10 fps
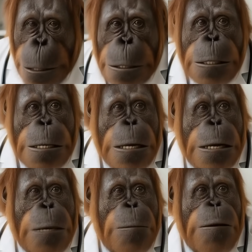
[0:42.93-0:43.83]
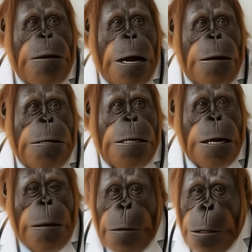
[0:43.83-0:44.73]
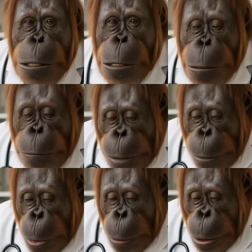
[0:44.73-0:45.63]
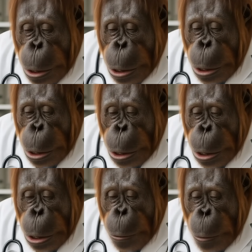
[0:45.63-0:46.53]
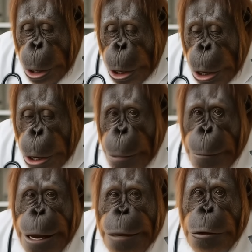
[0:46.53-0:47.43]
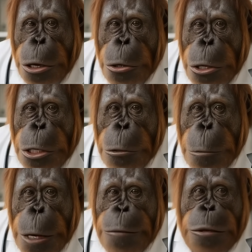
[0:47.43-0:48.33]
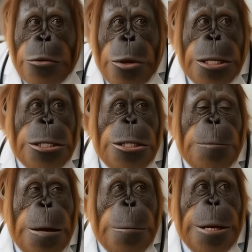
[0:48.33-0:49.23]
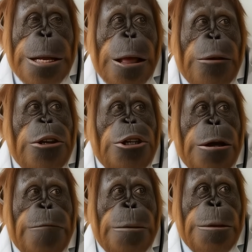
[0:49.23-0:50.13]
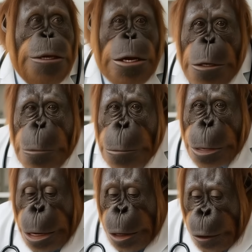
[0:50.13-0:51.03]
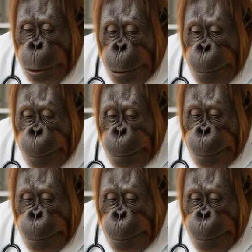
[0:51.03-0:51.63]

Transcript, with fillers: Consider the profound selfishness of this moment. We are the beneficiaries of one of the greatest public health achievements in human history.